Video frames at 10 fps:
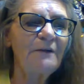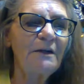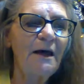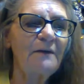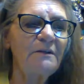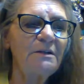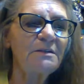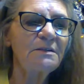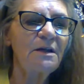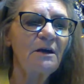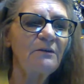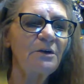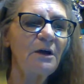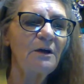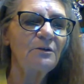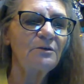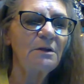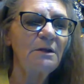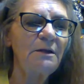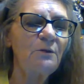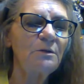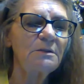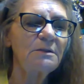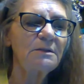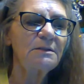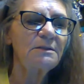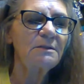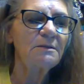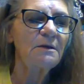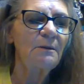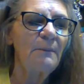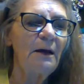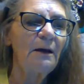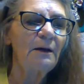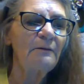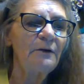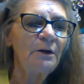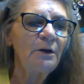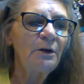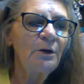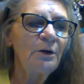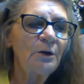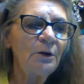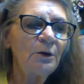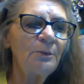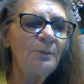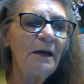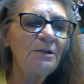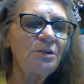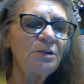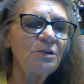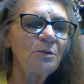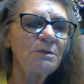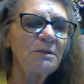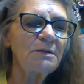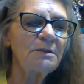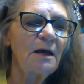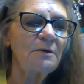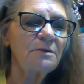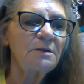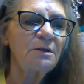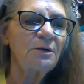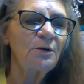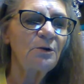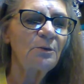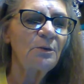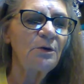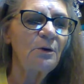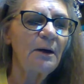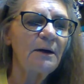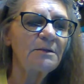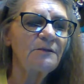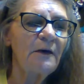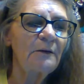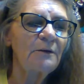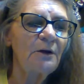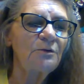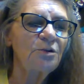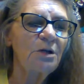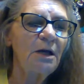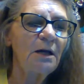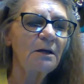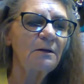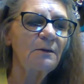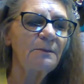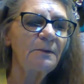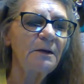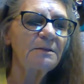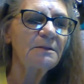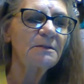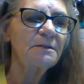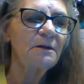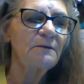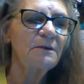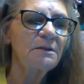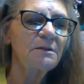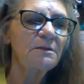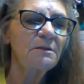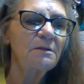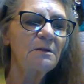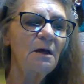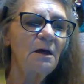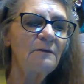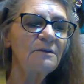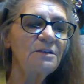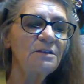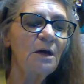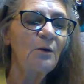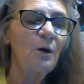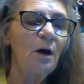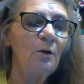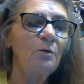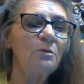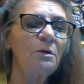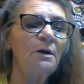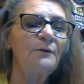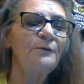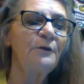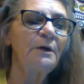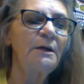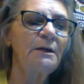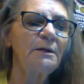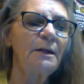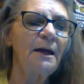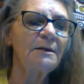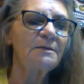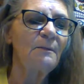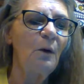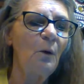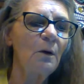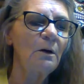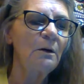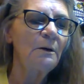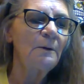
having discovered other delinquencies above, her patience was exhausted and her regrets found no check in the presence of a of a so old a friend as Moore.